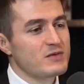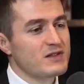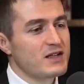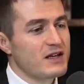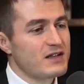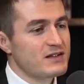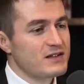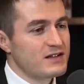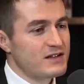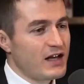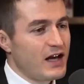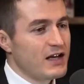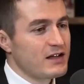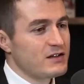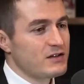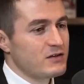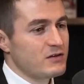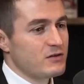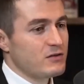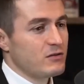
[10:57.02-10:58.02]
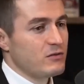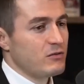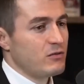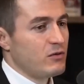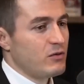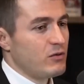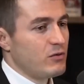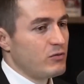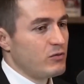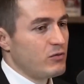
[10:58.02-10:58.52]
sense, that's
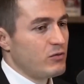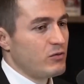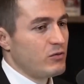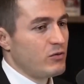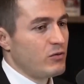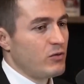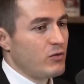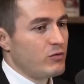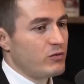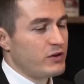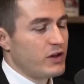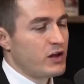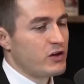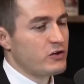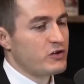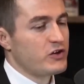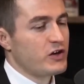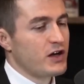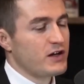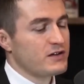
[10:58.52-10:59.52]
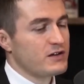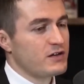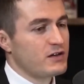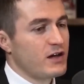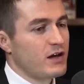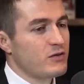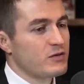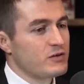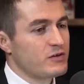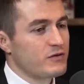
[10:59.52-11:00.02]
with Andrew Johnson.
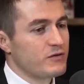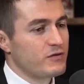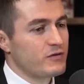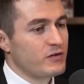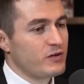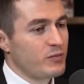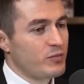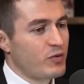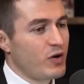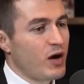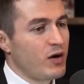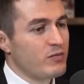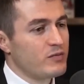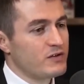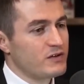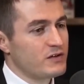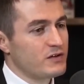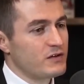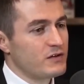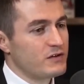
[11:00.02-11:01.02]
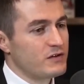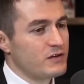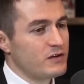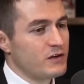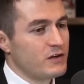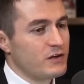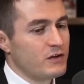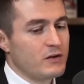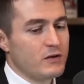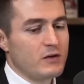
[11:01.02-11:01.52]
That was the problem is
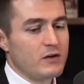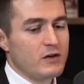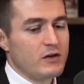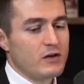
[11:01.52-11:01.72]
the